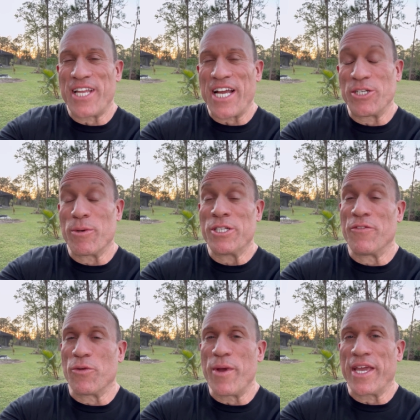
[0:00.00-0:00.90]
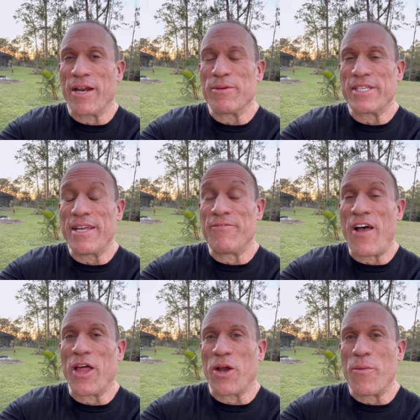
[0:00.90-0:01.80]
Actually, it wasn't over the weekend. It was. It
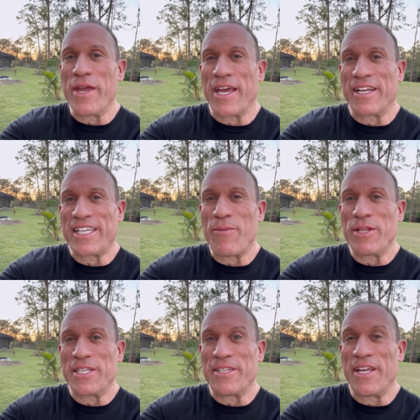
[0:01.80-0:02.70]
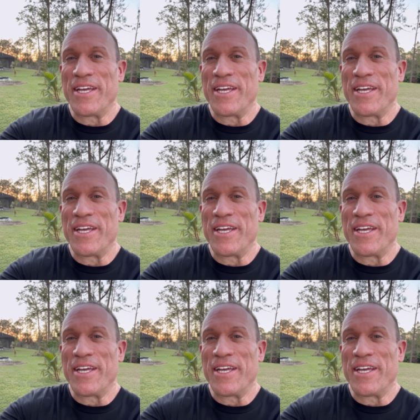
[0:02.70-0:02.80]
felt like a weekend because I went to